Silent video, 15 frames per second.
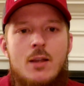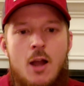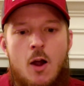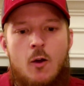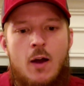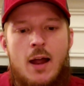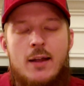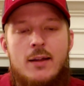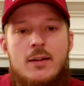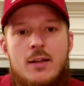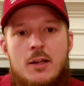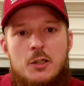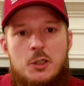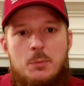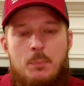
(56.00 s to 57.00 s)
All right,
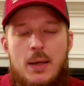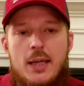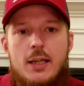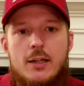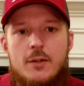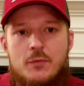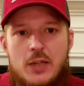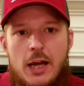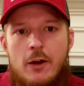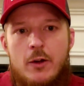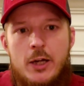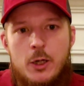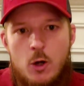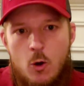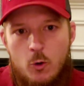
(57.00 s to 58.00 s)
speaking of
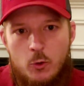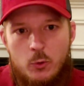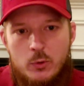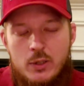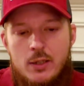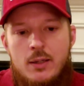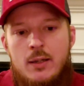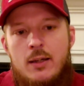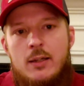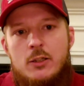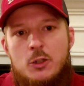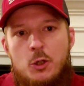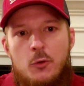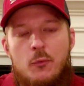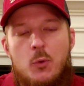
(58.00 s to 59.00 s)
Terrion Arnold,
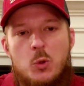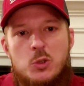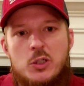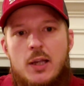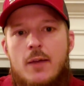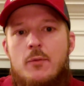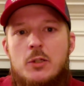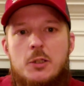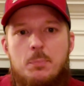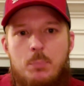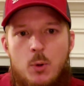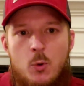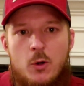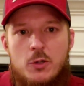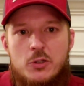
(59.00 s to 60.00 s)
247
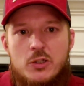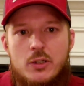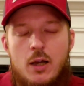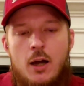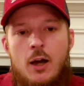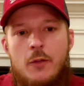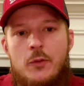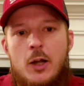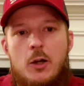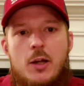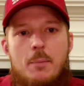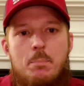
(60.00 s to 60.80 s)
Sports, their